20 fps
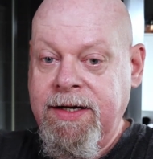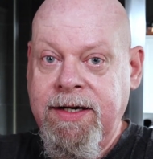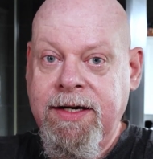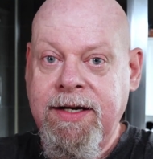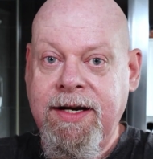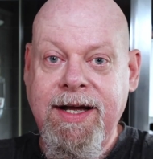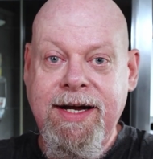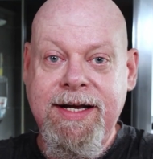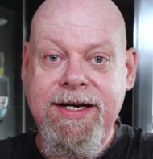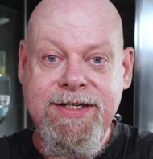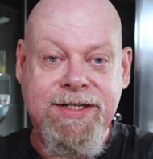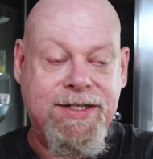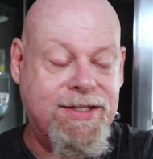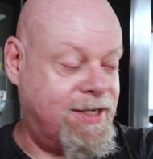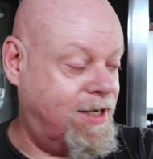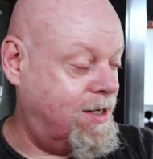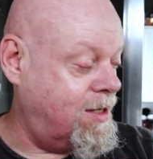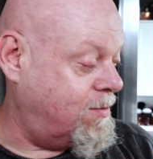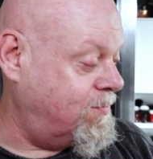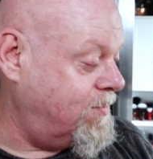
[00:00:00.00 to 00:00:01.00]
ladies and
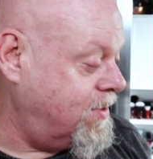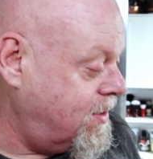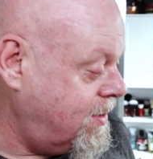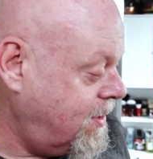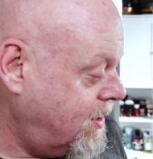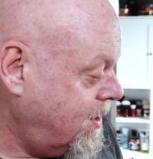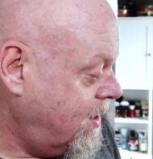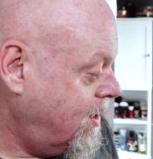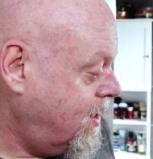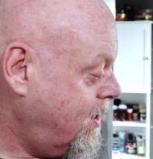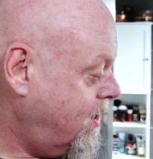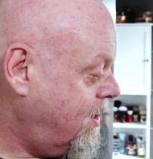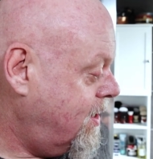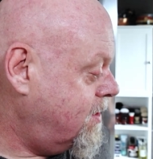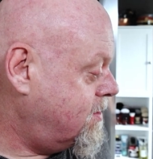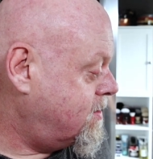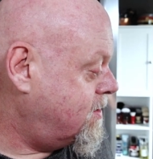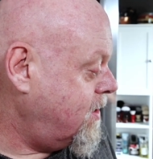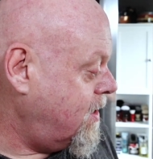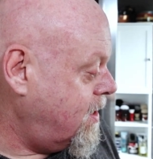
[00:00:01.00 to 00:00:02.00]
gentlemen,
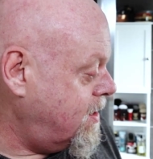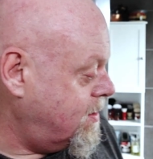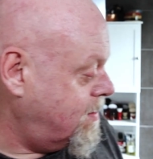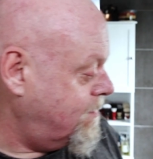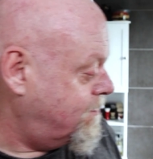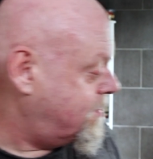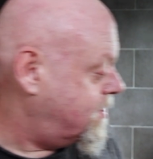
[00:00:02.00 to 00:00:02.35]
is the end of